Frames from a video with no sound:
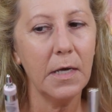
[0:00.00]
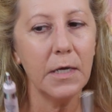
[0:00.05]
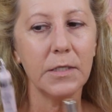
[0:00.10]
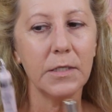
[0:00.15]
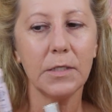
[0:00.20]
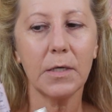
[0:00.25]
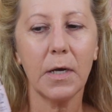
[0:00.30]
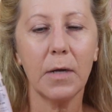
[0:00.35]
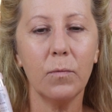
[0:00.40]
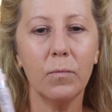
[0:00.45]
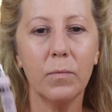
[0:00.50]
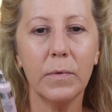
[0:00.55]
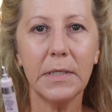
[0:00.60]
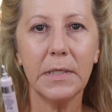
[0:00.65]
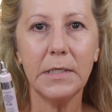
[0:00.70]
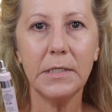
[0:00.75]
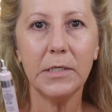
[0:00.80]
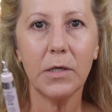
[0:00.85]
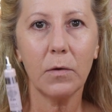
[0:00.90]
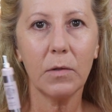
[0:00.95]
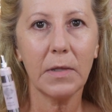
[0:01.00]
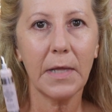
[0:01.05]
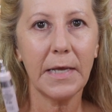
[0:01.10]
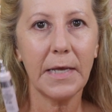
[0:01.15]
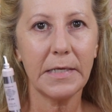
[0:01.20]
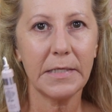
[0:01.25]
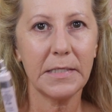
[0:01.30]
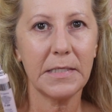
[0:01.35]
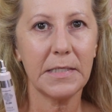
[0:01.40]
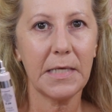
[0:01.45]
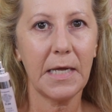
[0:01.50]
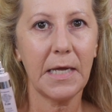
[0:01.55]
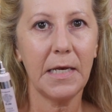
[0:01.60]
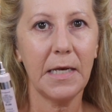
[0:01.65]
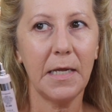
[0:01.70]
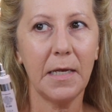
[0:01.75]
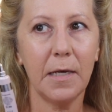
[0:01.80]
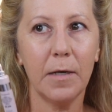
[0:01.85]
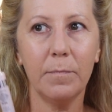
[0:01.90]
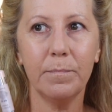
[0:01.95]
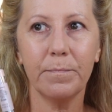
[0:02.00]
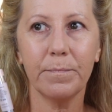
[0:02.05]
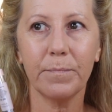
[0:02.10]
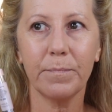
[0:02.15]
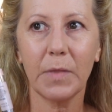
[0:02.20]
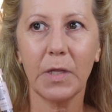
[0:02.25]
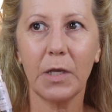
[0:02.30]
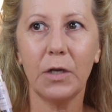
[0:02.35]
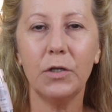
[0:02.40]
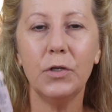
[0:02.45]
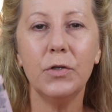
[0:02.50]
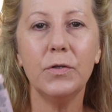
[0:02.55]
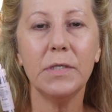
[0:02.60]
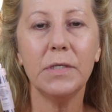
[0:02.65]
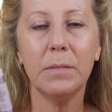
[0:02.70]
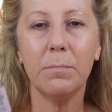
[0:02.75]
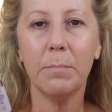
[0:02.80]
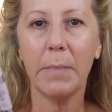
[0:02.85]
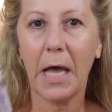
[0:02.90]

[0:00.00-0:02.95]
So I really don't like using